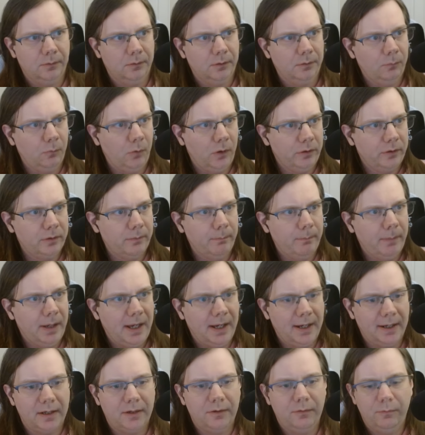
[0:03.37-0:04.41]
Welcome
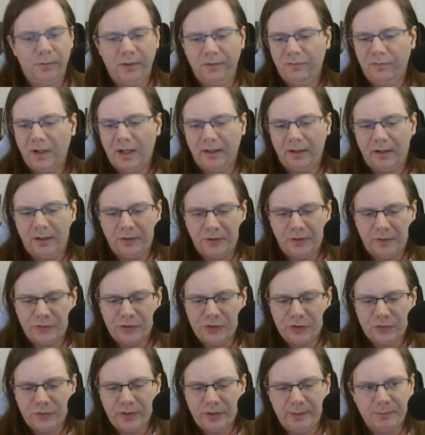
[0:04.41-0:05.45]
back. We've got another
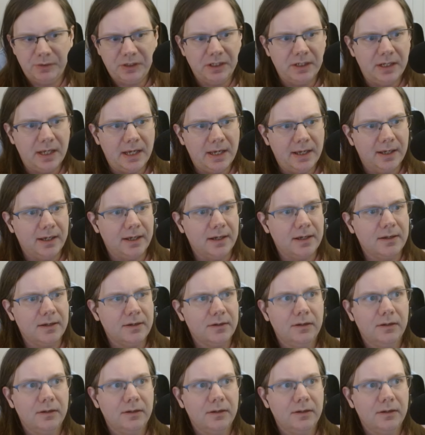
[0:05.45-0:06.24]
stream today.